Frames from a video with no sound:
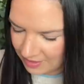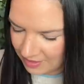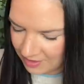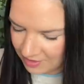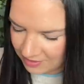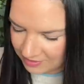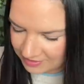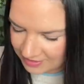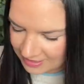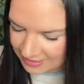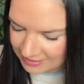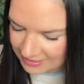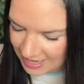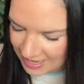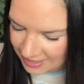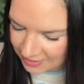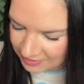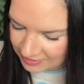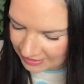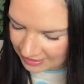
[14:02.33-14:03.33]
Oh, it's these
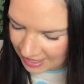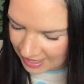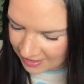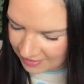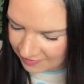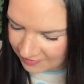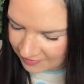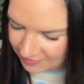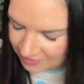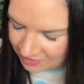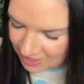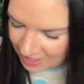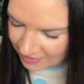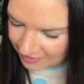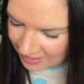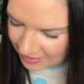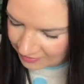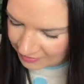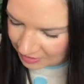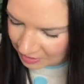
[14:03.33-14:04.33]
nails again. Gel
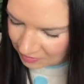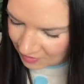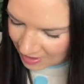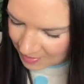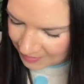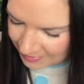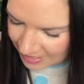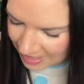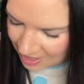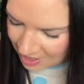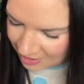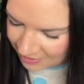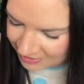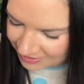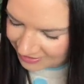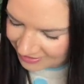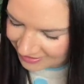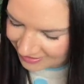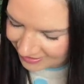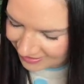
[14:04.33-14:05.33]
nails are great, but they're harder
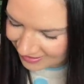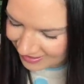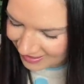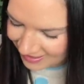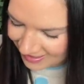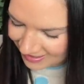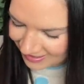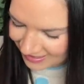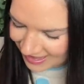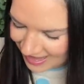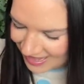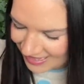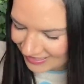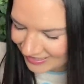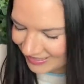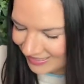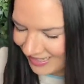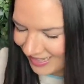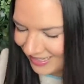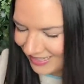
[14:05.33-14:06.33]
to get into
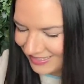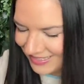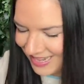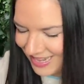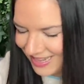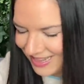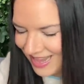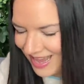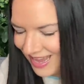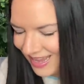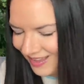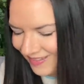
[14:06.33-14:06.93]
things, aren't they?